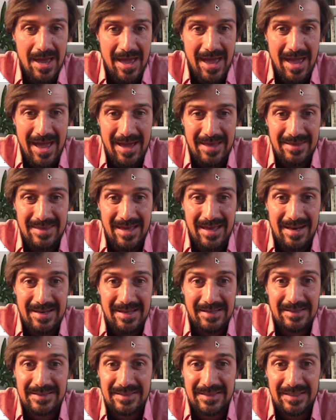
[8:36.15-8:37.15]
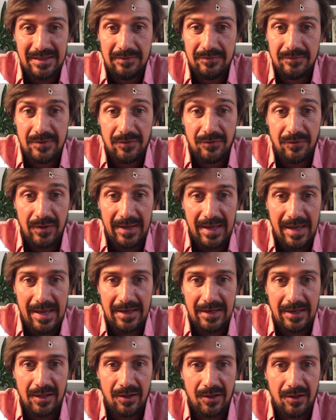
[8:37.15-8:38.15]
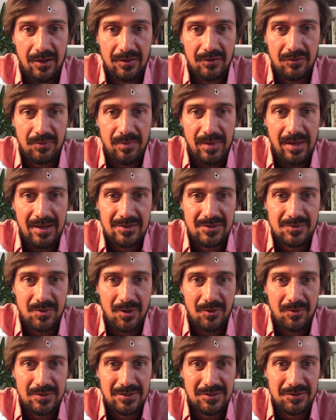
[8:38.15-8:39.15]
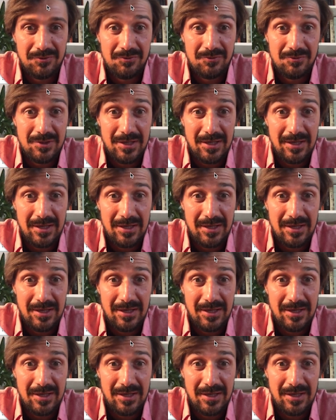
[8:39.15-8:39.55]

and then let's see even if I get any clients from that as well, which is really